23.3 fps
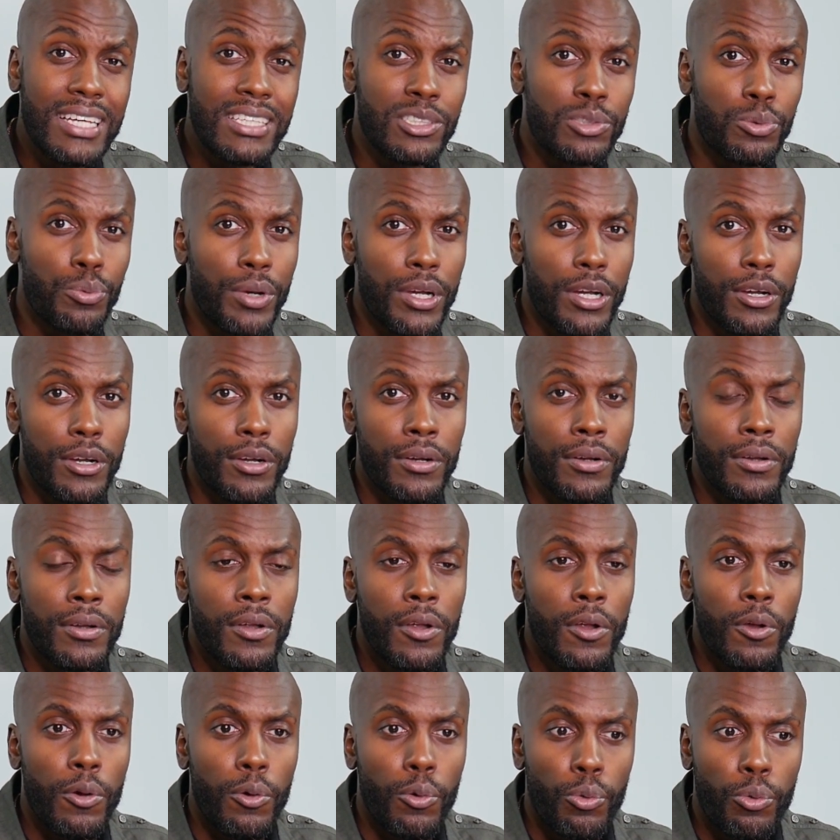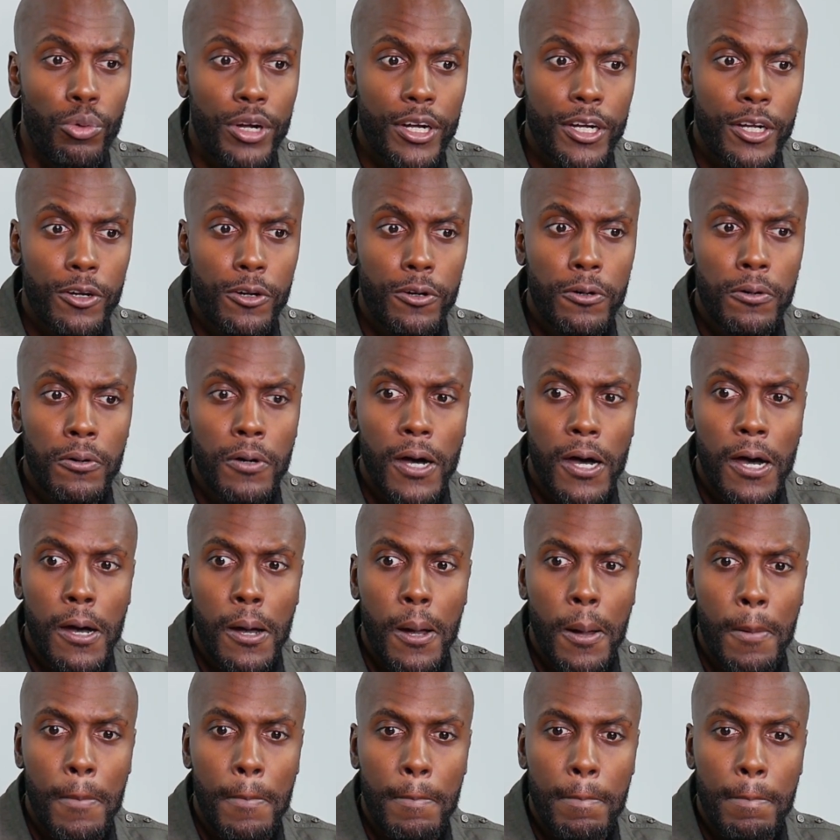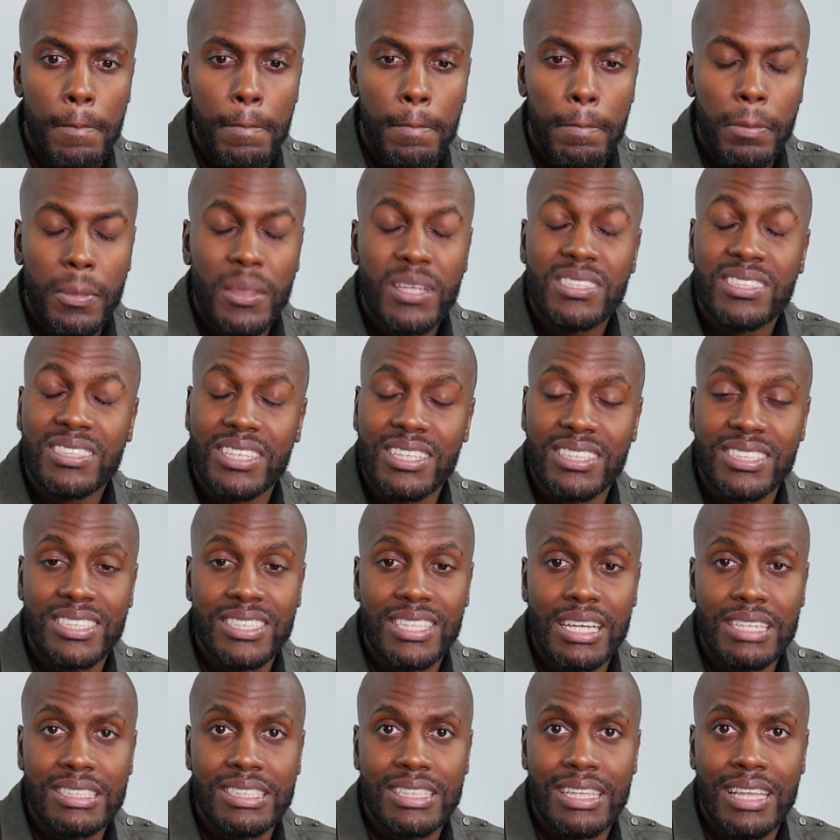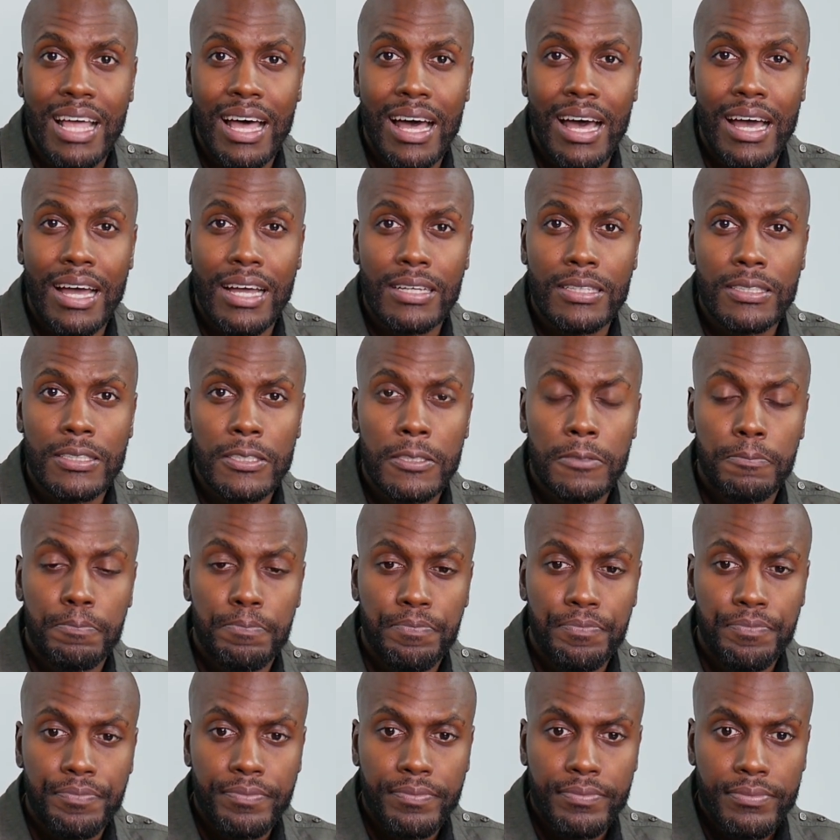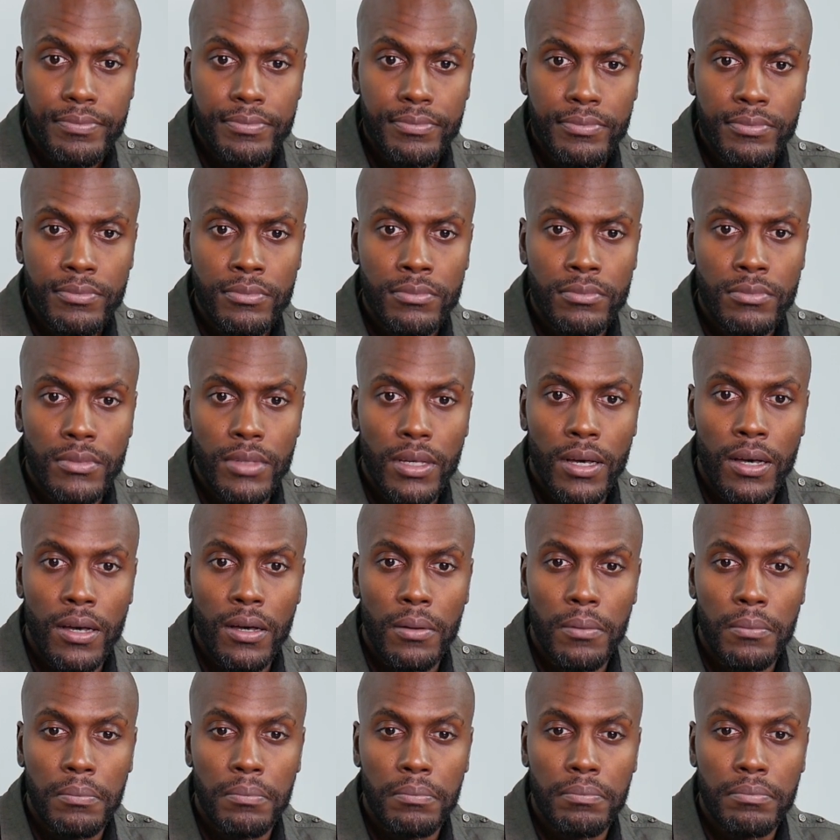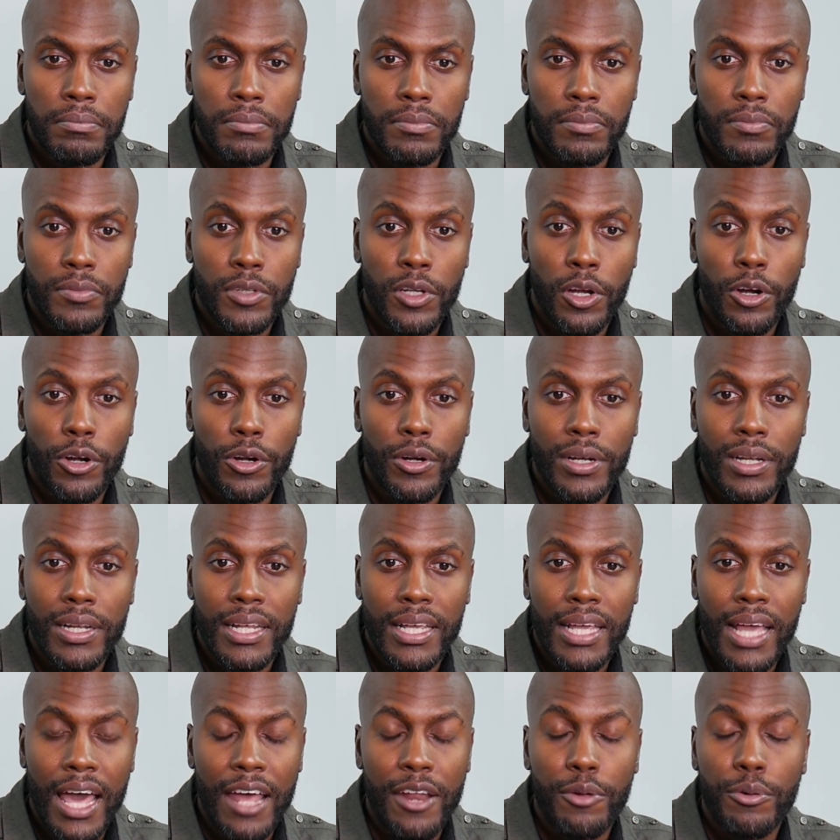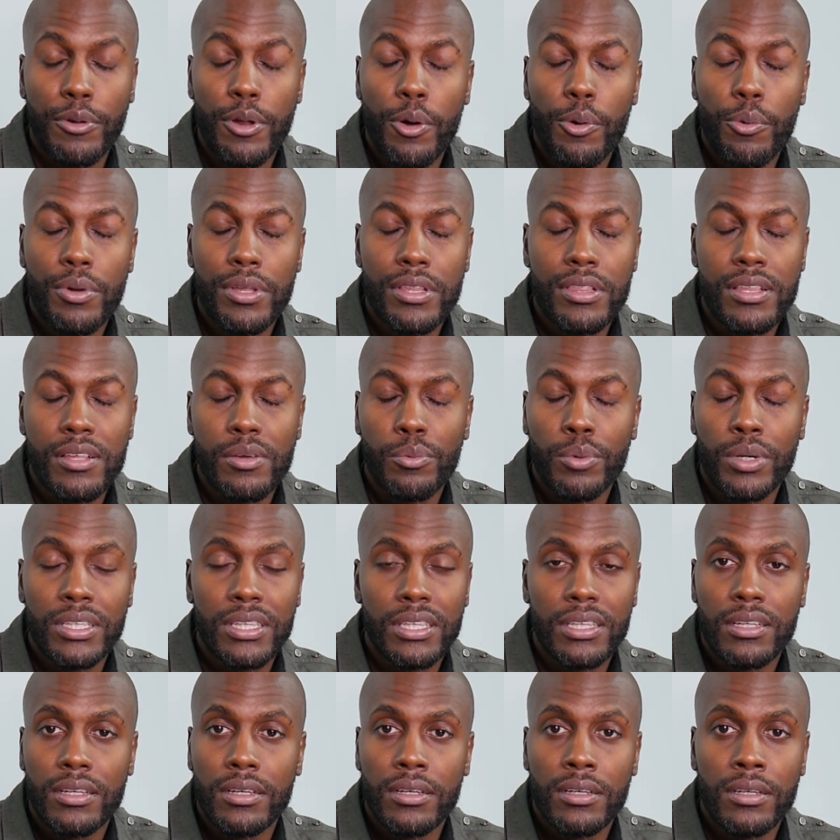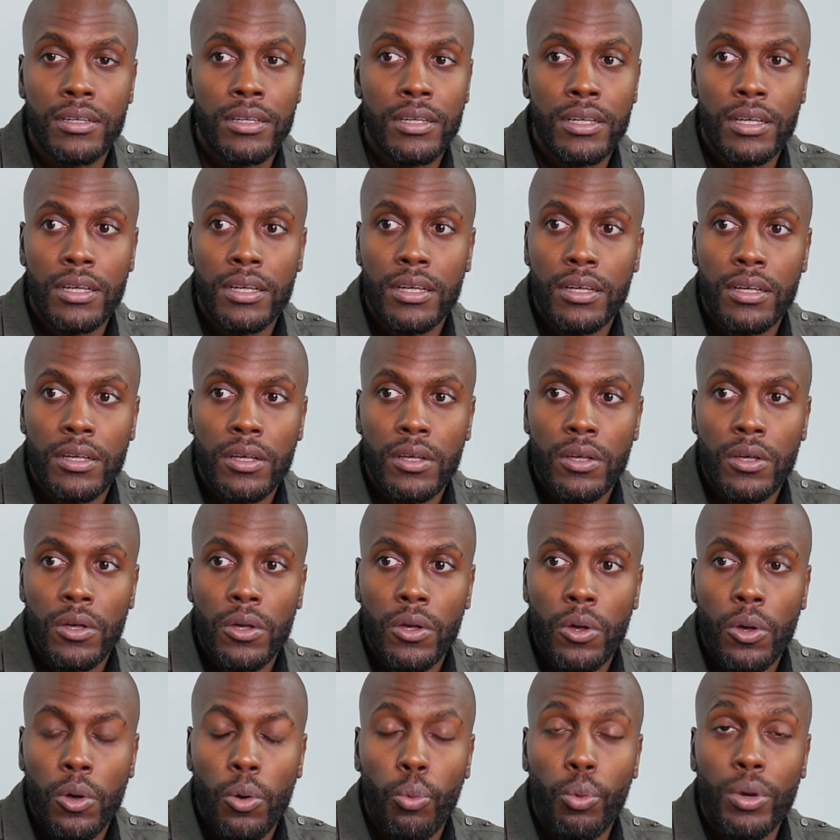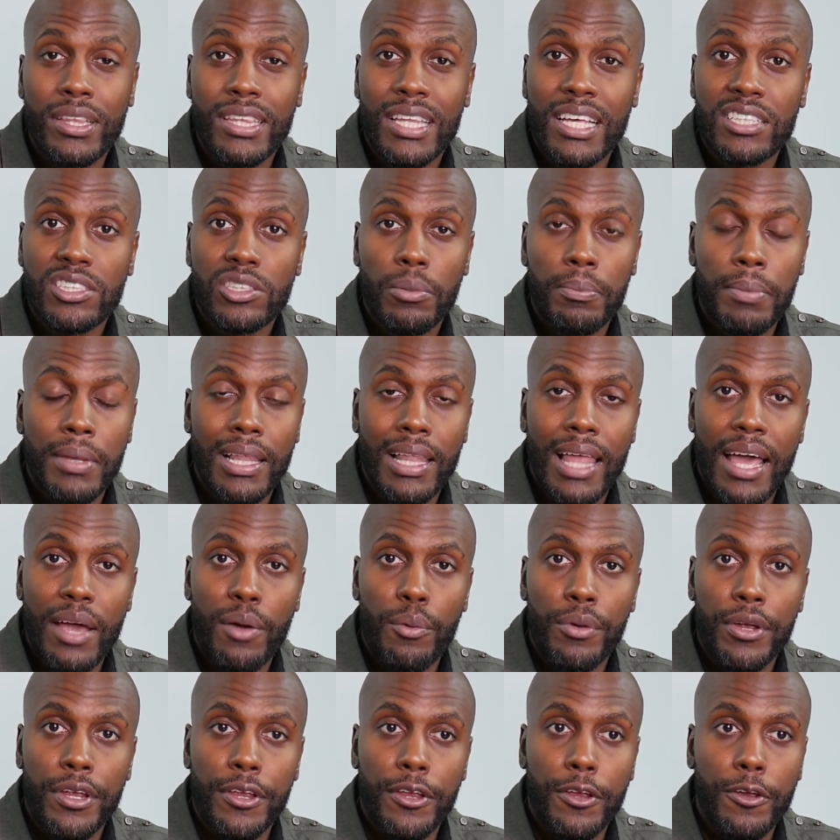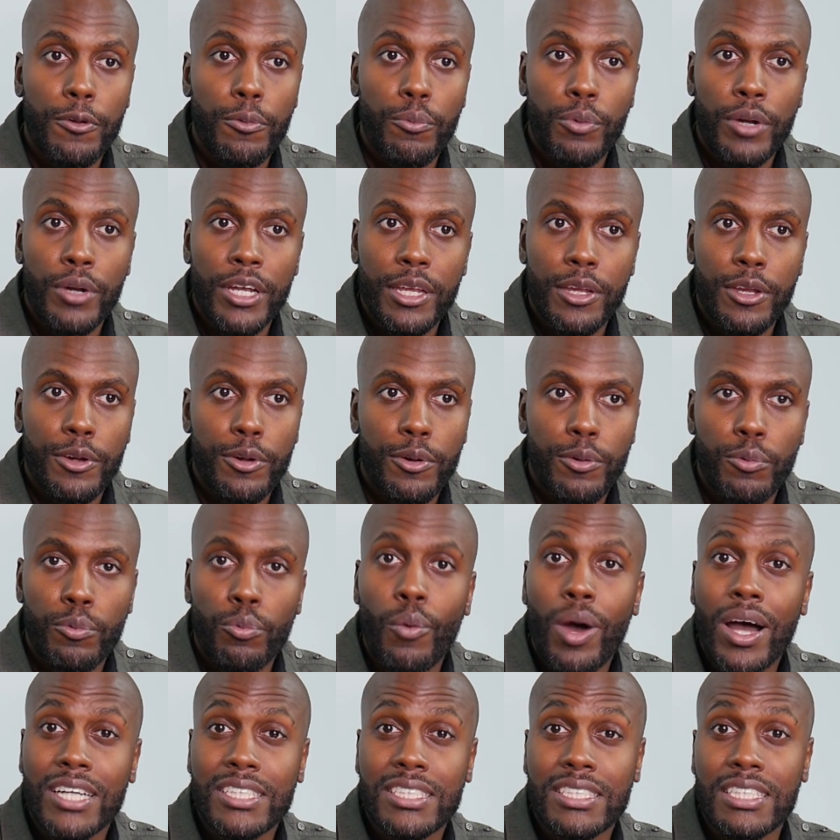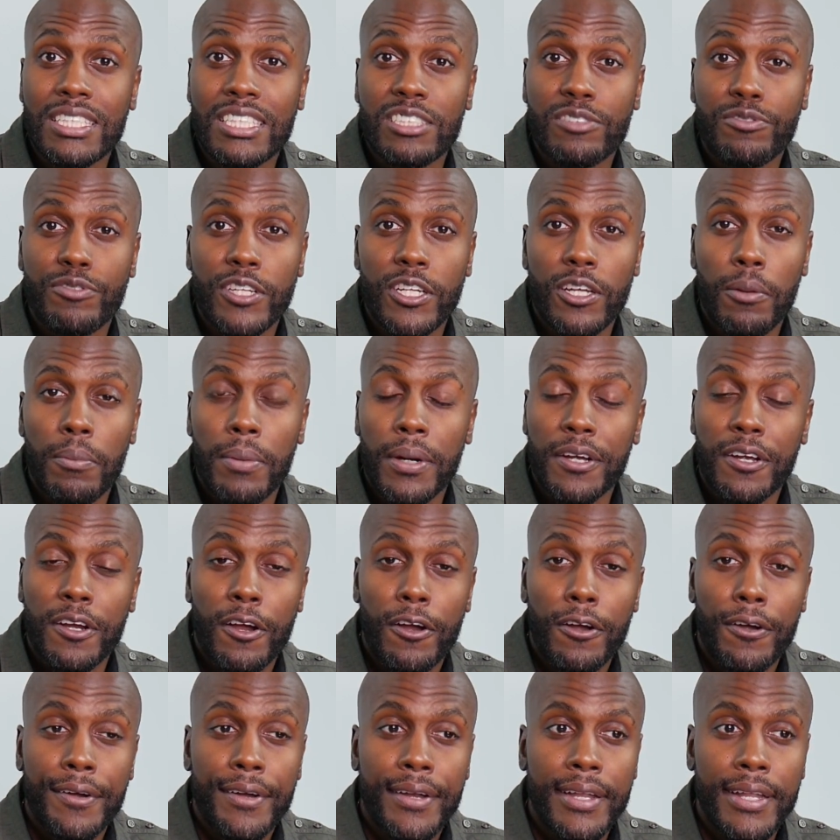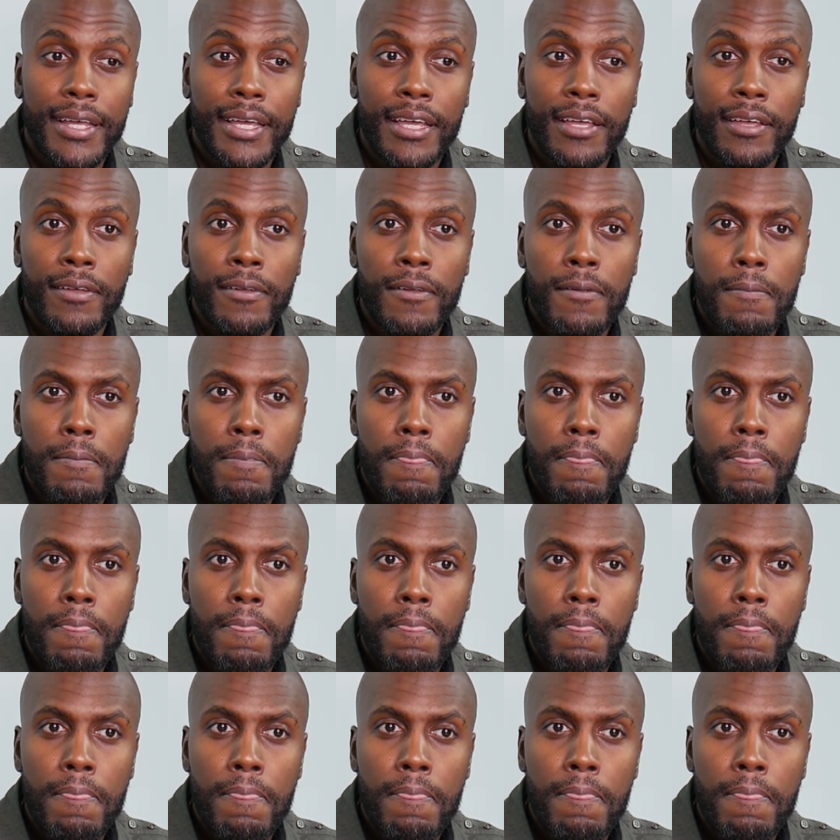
is where real um, success lies. Um, currently, I don't know what the what the what things will be like when you're when you're watching this video, but currently